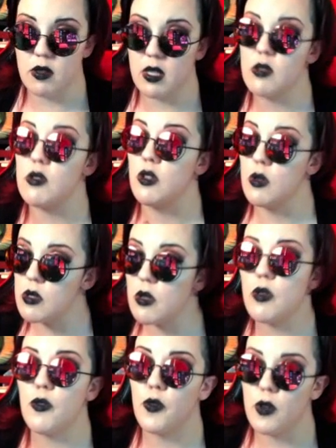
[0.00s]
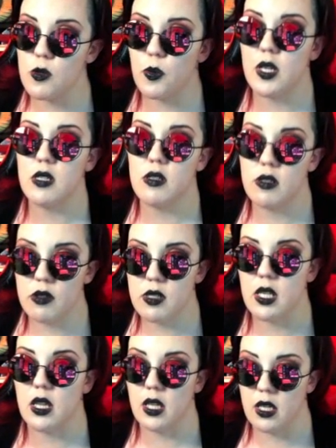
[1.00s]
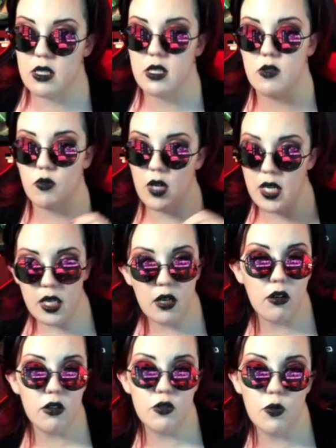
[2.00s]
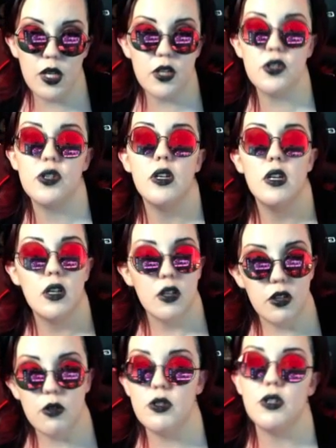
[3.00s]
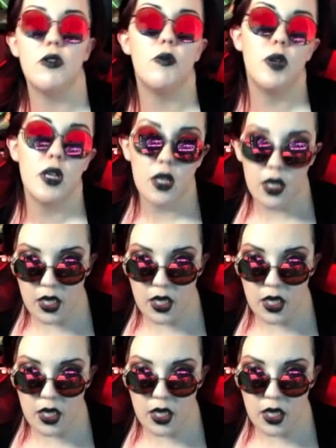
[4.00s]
So those are the first places you'll see things, is right here on Twitch, YouTube,